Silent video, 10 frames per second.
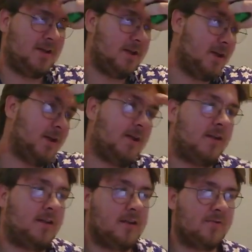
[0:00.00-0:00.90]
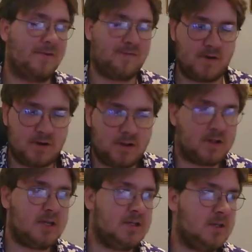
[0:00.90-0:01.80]
And the refrain,
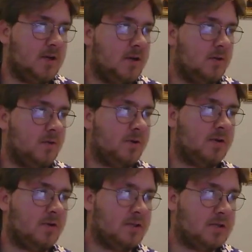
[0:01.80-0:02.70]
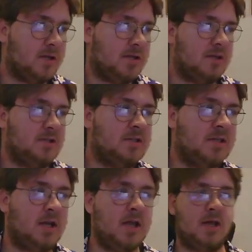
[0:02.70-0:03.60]
these are your one-card
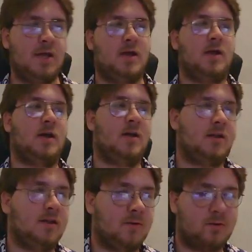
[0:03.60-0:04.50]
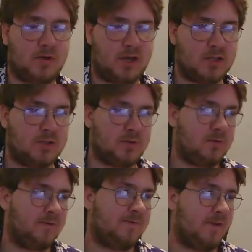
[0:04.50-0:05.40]
starters. They all get
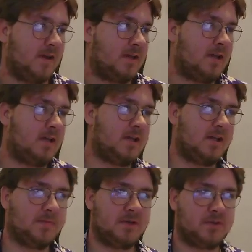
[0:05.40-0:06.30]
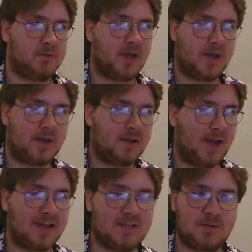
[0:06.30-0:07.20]
you fairly deep into
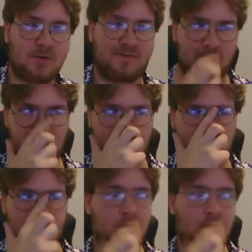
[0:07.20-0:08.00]
a sort of combo.